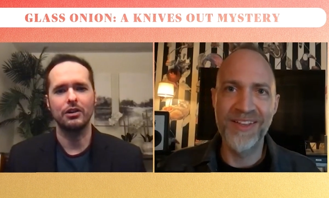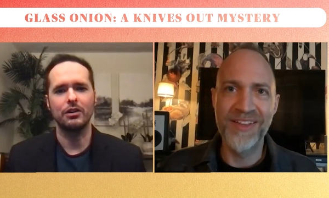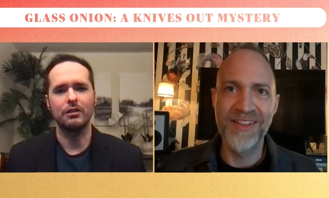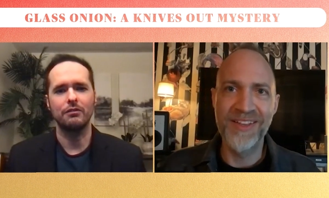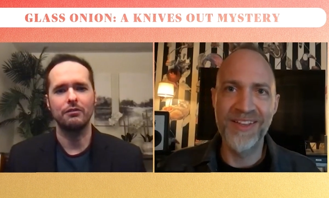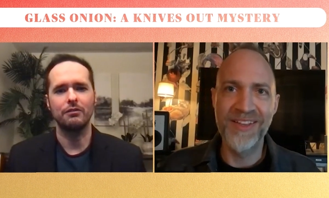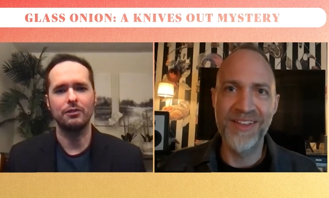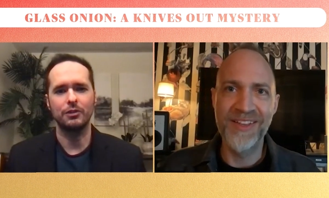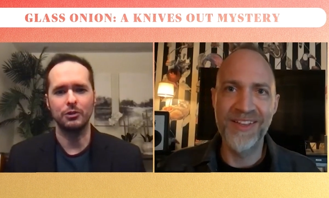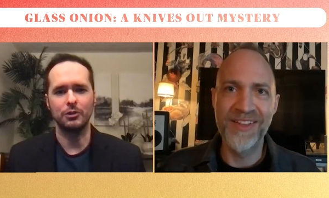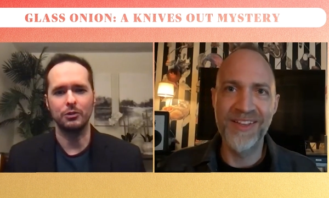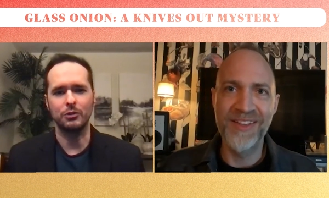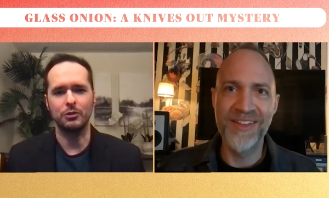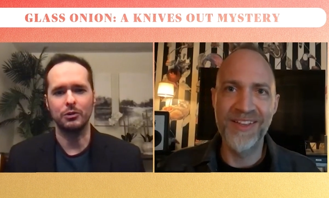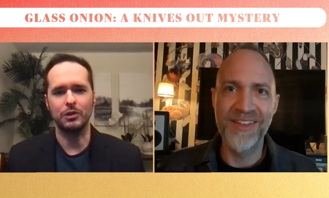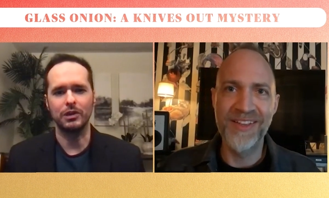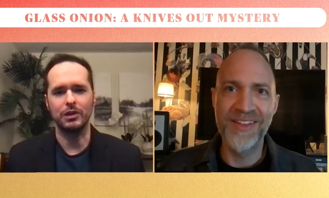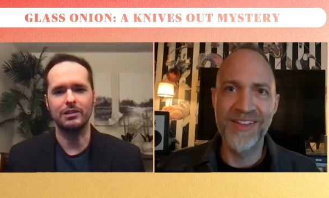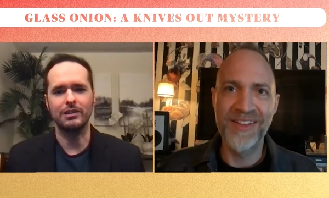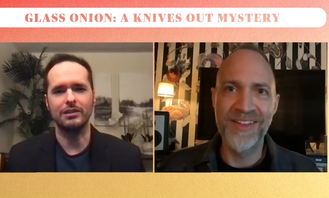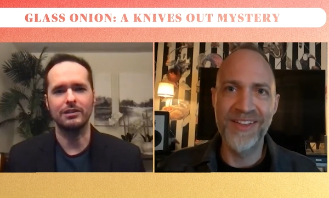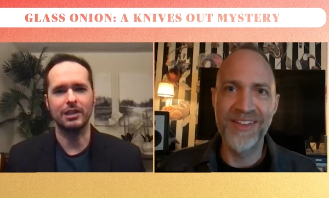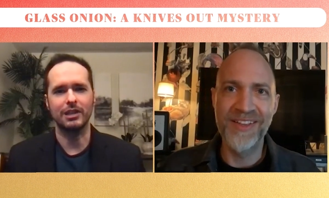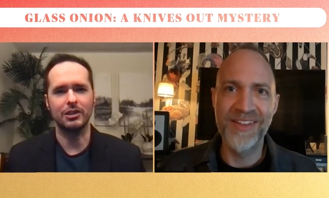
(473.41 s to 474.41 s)
Speaker 1: fugue
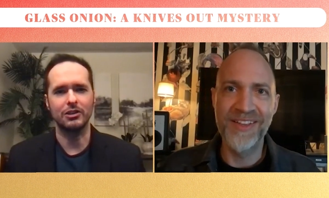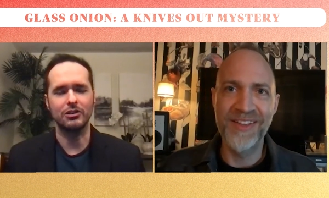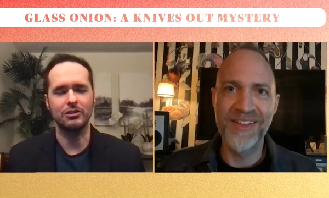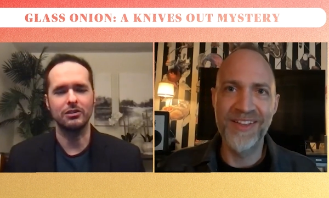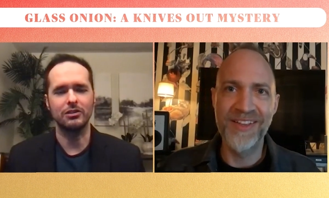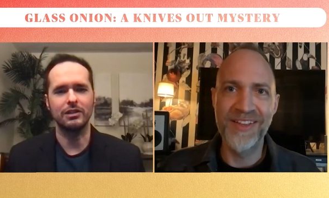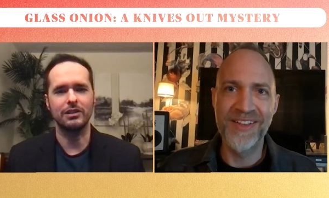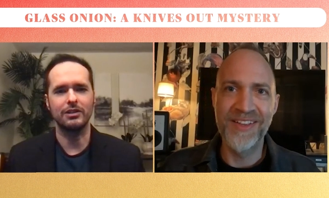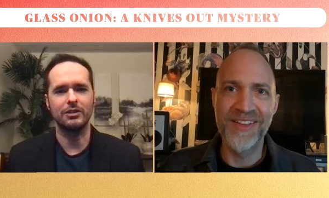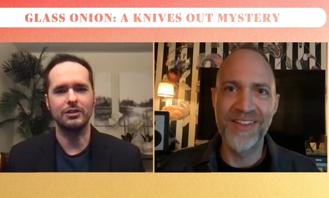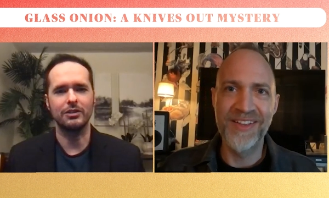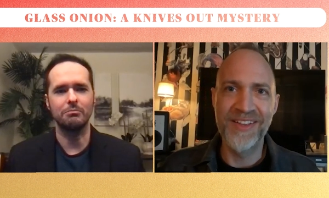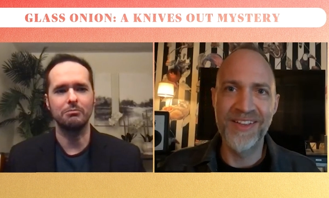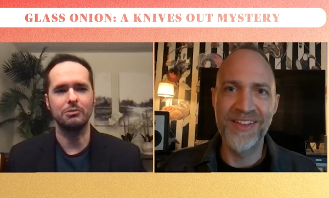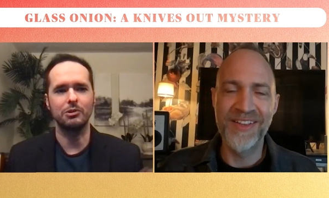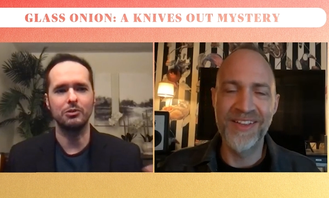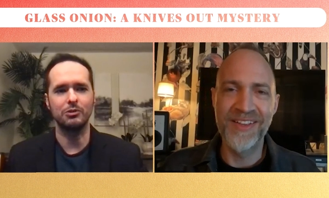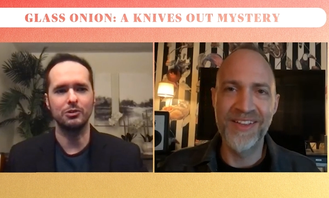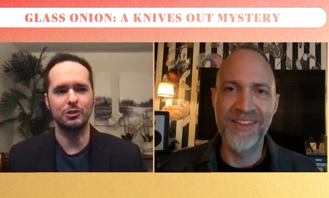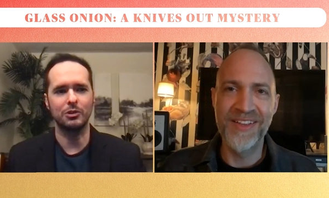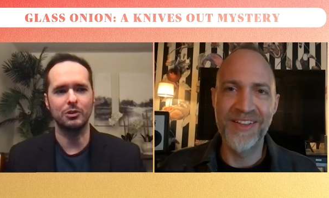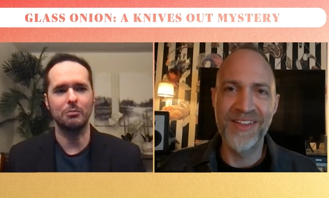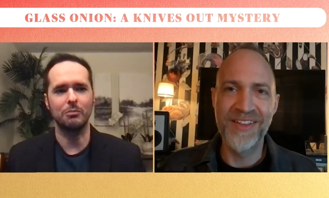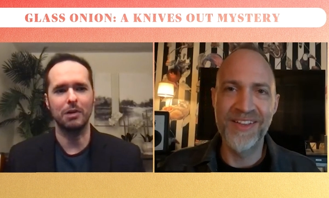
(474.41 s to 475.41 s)
is essentially this
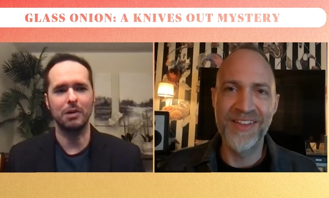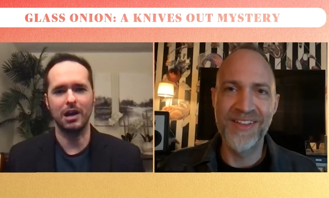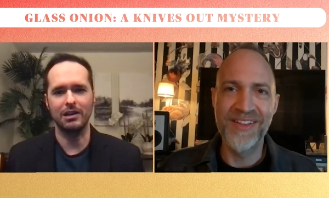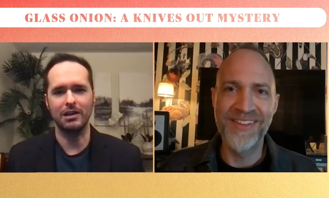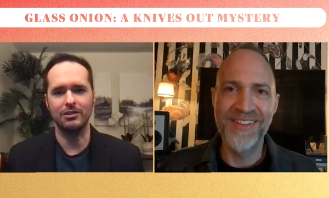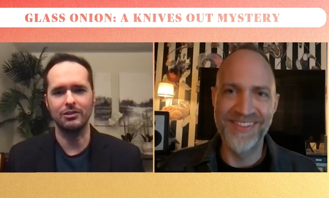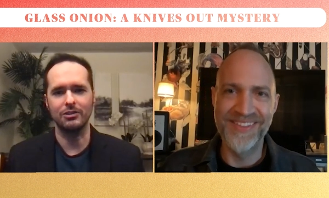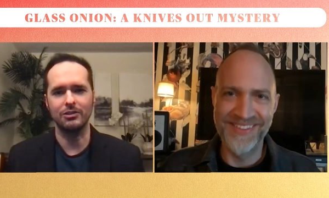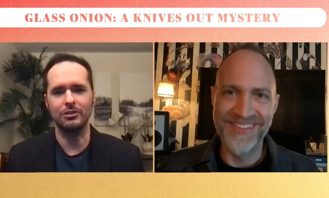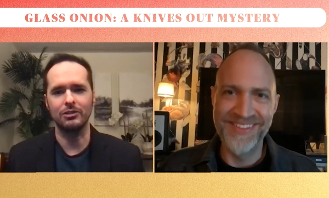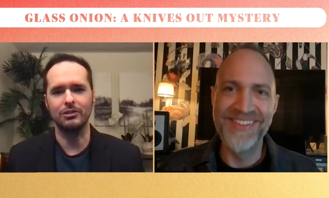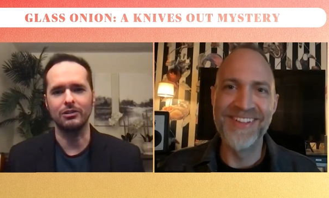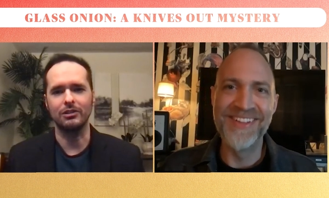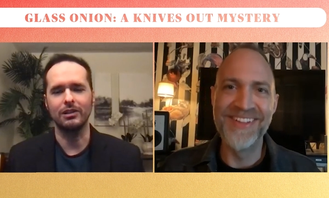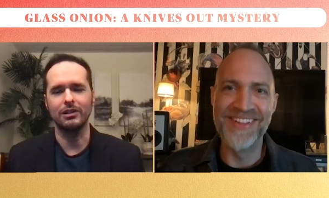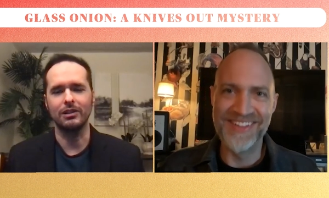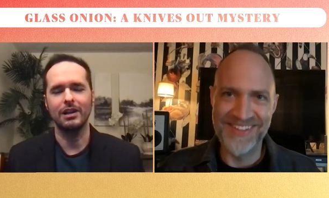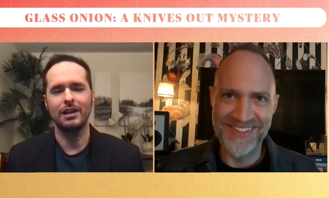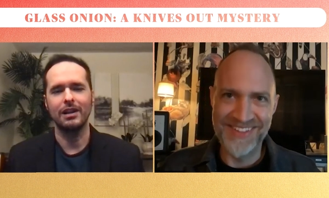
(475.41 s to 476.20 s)
musical puzzle.